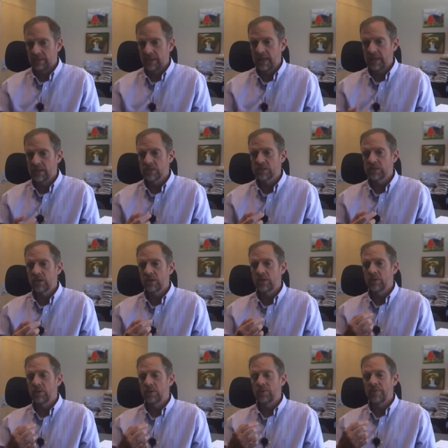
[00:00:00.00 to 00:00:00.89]
And
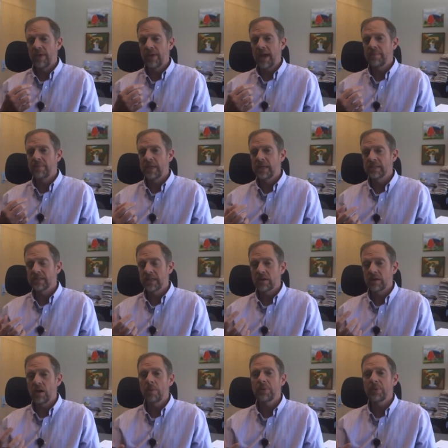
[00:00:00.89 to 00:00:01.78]
so that means
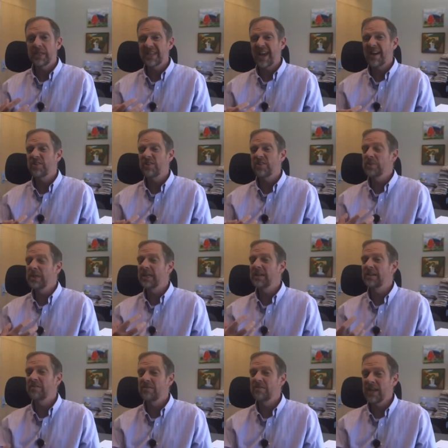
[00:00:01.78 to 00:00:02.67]
that companies have to be
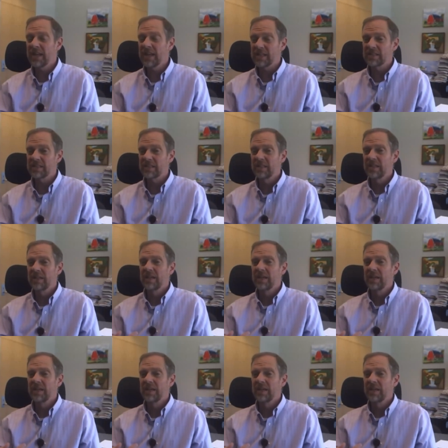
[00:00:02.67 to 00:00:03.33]
convinced.